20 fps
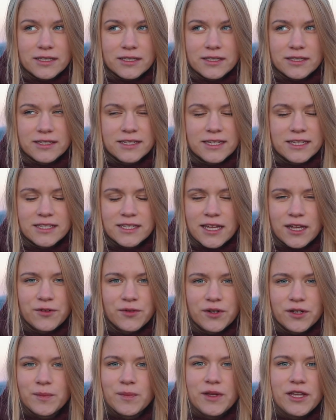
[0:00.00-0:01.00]

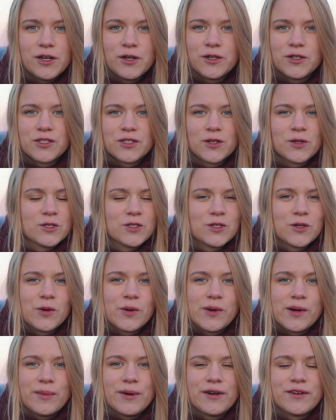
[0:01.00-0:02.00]
600 meters or
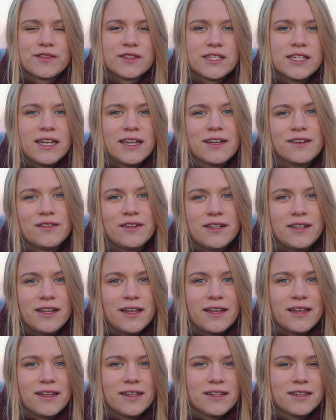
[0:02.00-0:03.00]
so above sea level,
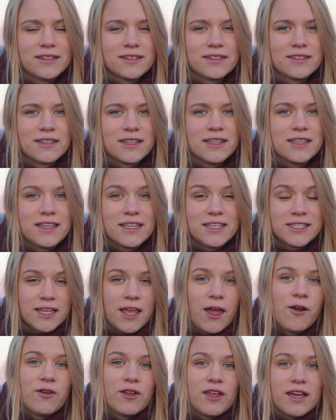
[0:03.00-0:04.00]
and in this
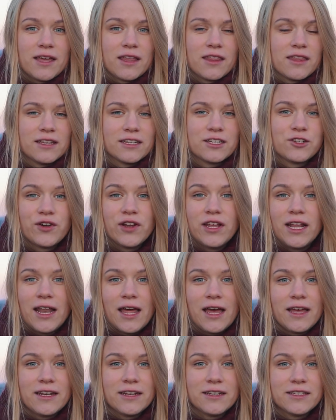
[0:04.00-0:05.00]
area the tree
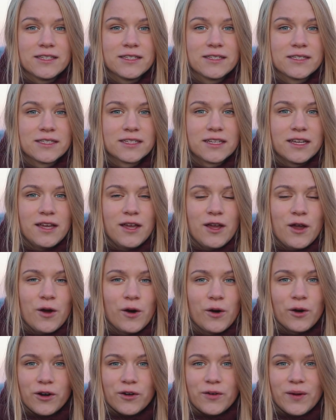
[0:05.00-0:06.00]
line is
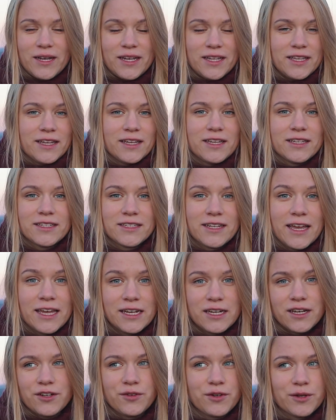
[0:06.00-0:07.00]
already at
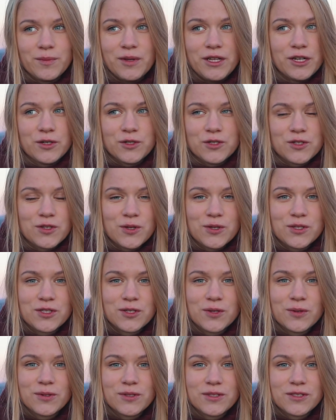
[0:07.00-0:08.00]
800 meters or
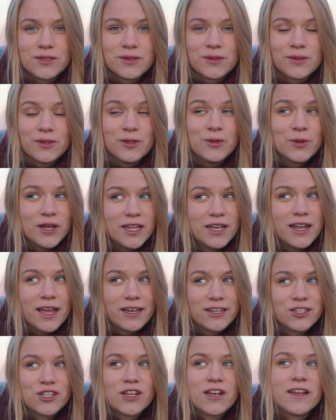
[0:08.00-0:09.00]
so. So you can
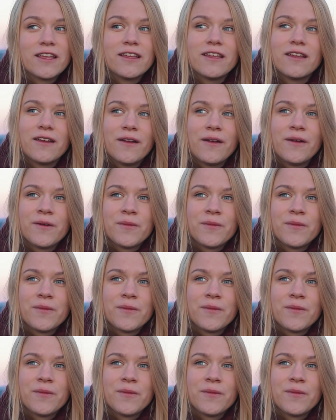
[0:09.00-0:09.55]
actually